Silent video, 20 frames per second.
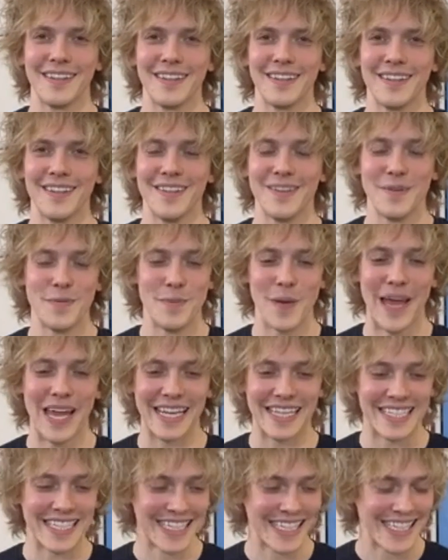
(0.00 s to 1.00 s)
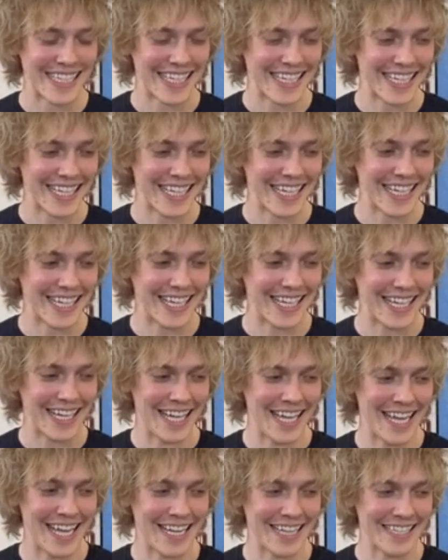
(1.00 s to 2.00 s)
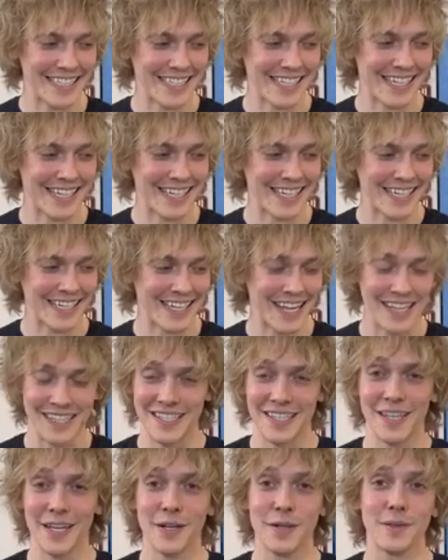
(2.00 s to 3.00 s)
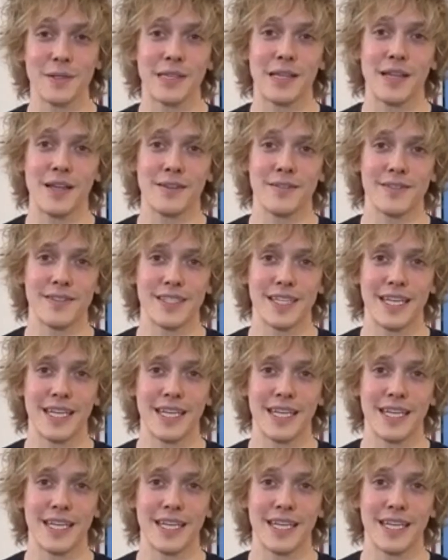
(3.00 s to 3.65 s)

you met and got to know and loved.